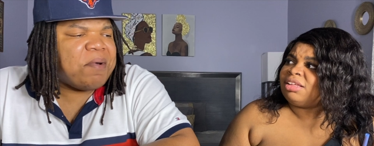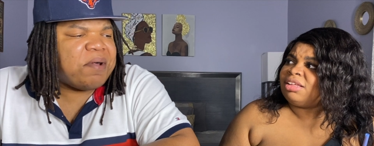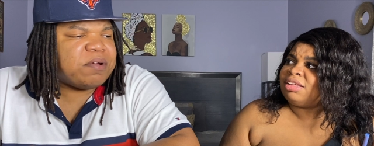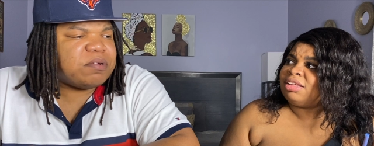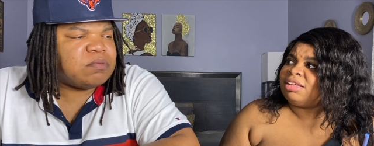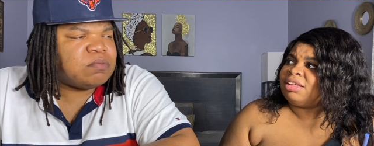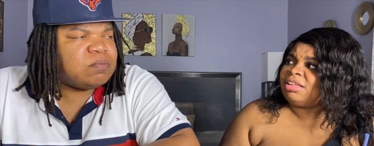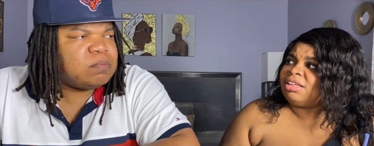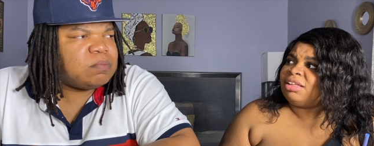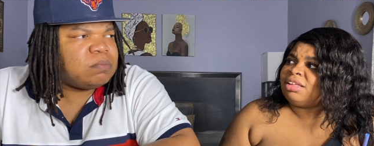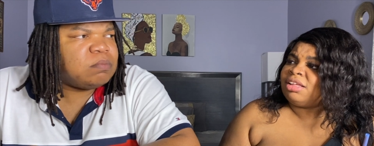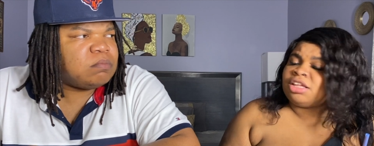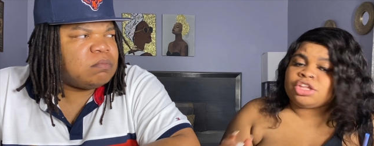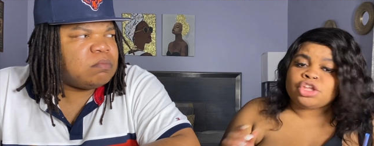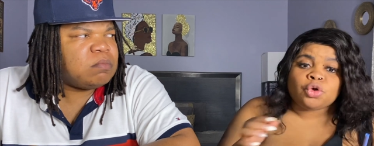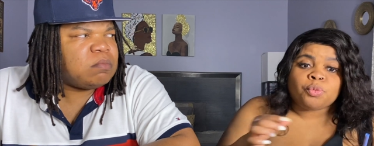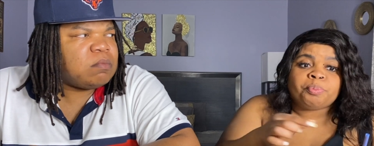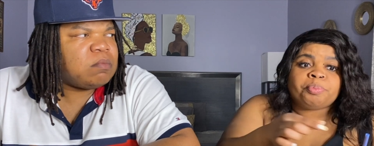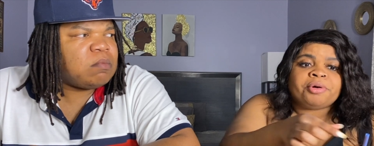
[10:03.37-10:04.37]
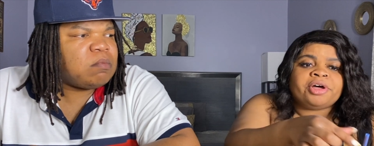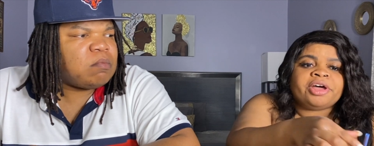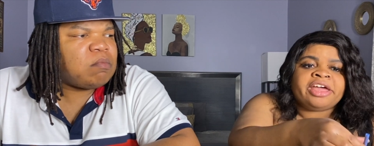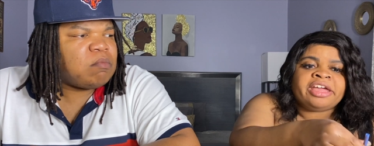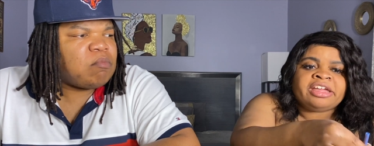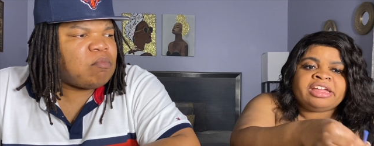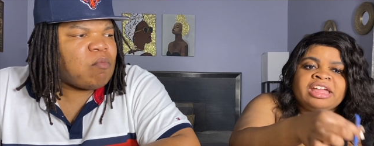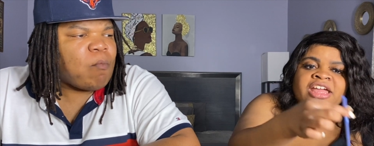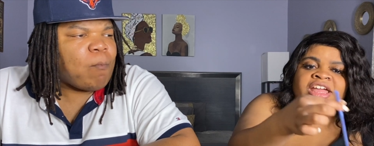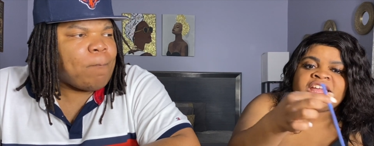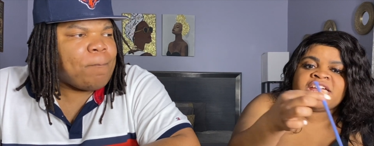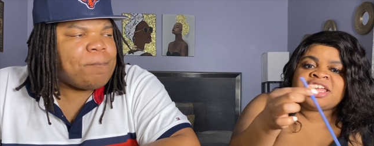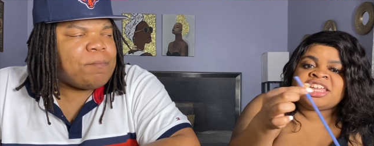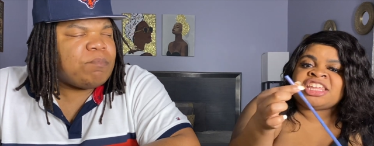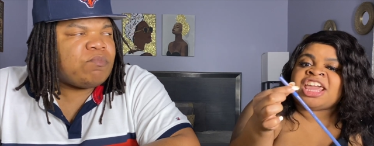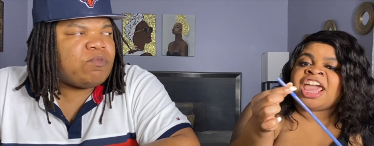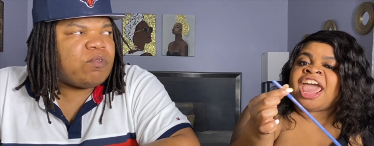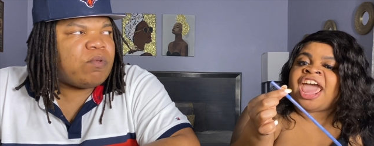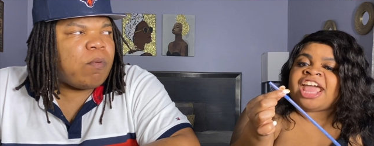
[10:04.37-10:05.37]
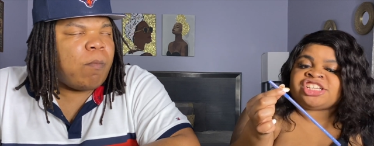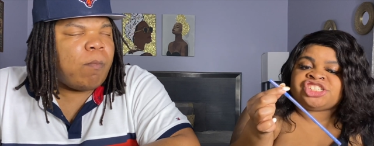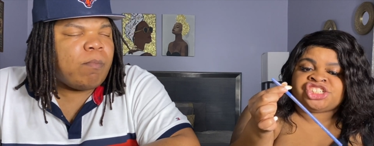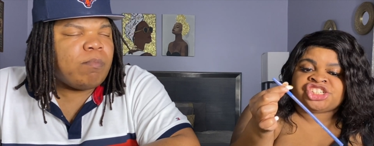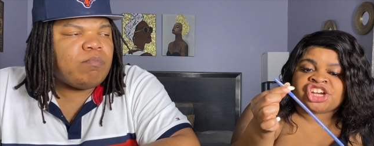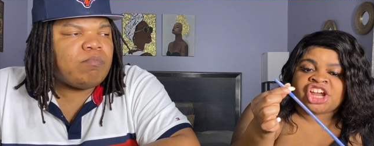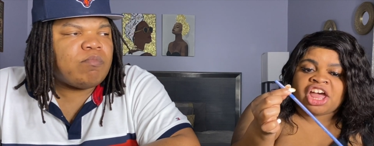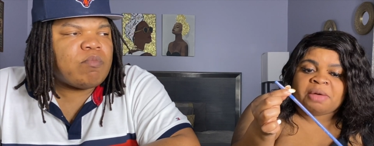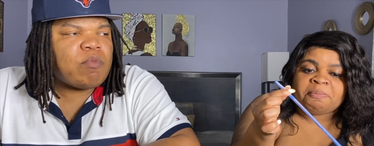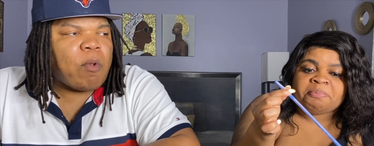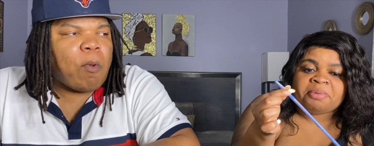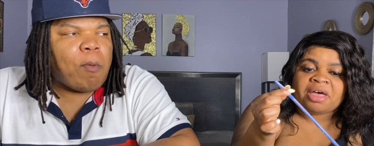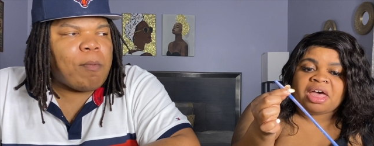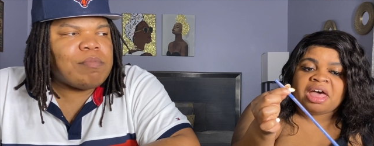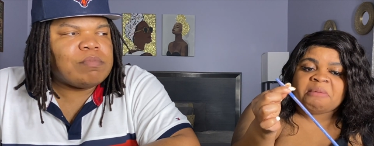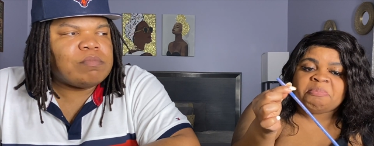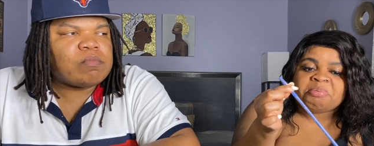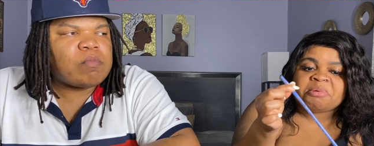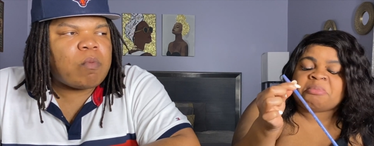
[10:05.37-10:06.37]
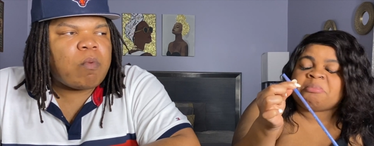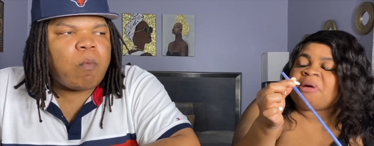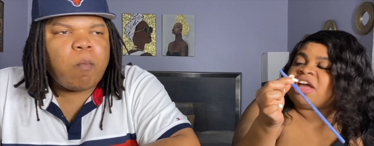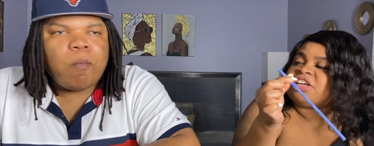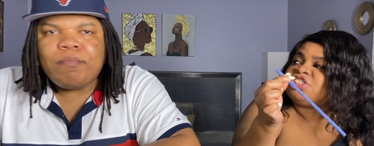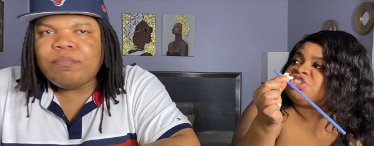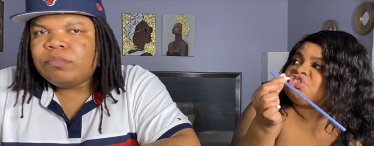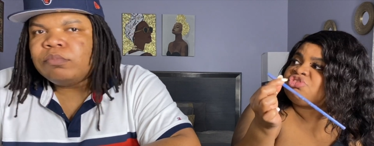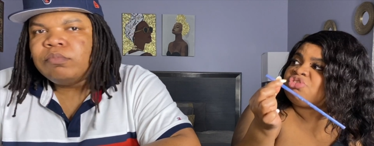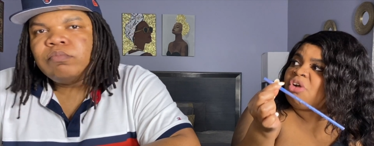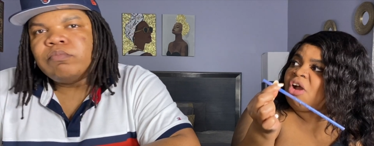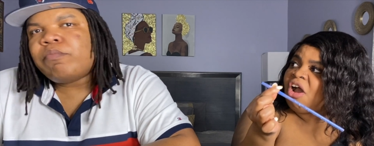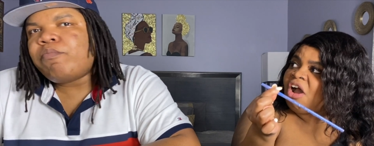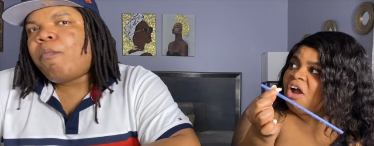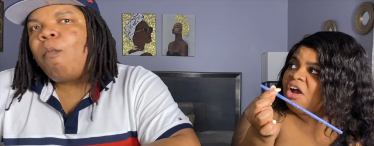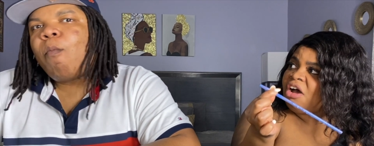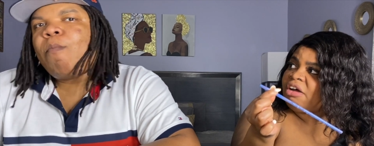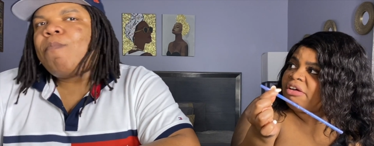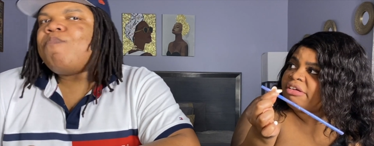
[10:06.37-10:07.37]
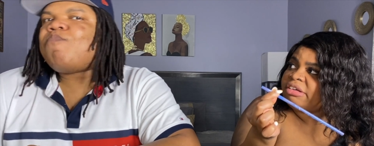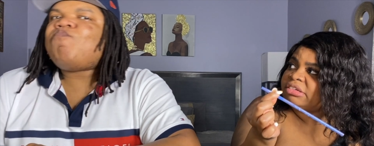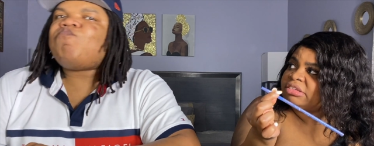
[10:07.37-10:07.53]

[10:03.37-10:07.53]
Speaker 1: about? You put ketchup up in my straw.